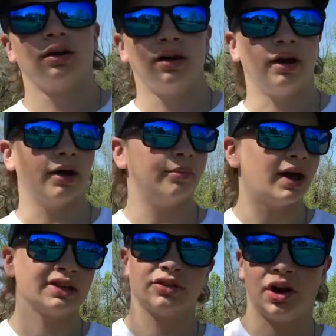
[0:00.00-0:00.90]
Uh,
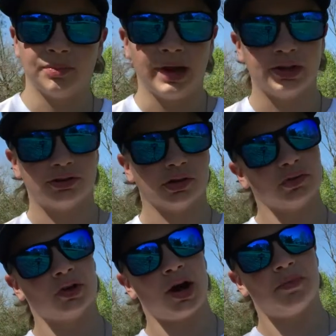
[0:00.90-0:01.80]
bass are on bed,
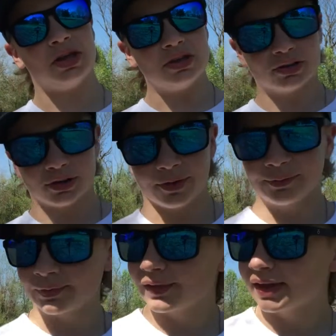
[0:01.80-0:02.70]
silver crappie, so
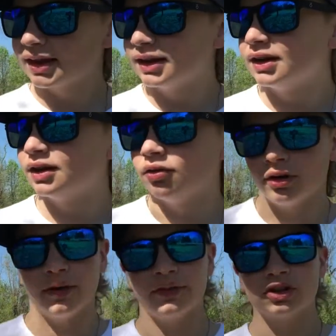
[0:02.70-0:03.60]
we're
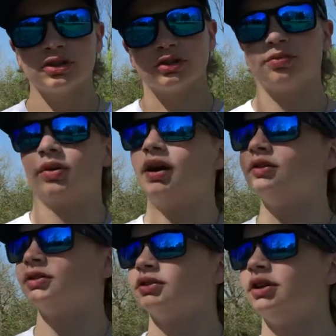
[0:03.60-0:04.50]
not fishing,
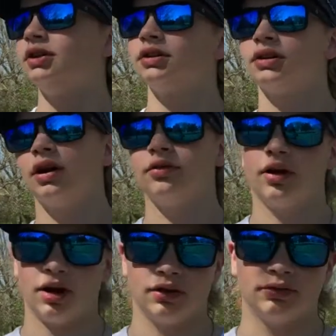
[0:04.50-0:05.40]
surprisingly. I'd
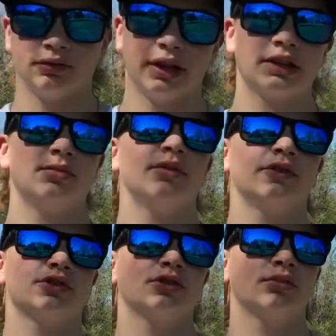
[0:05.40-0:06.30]
like to be
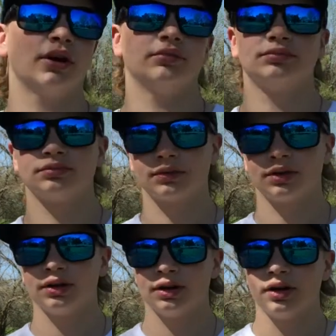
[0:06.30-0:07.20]
fishing, but
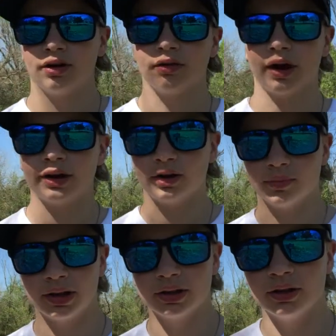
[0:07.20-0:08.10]
we're out here
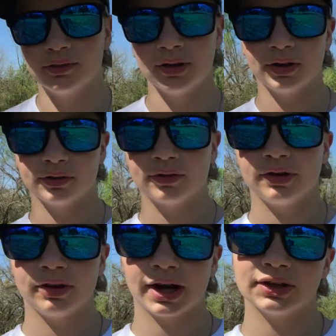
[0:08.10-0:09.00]
making these videos for
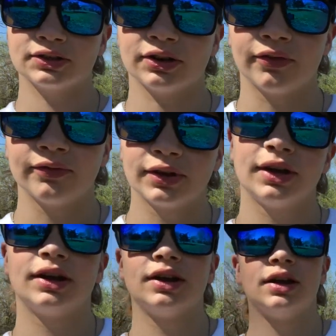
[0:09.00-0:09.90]
you guys, so
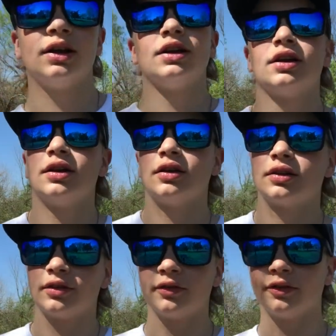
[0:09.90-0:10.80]

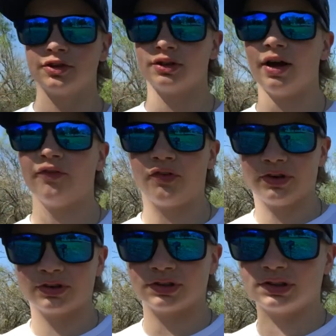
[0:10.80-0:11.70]
first off,
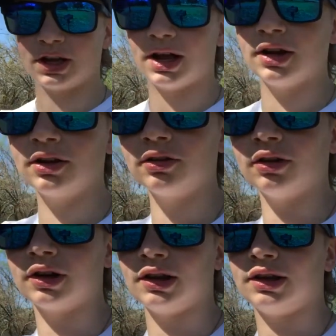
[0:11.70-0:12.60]
just uh,
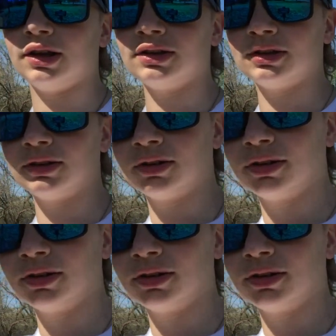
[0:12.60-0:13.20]
look at this.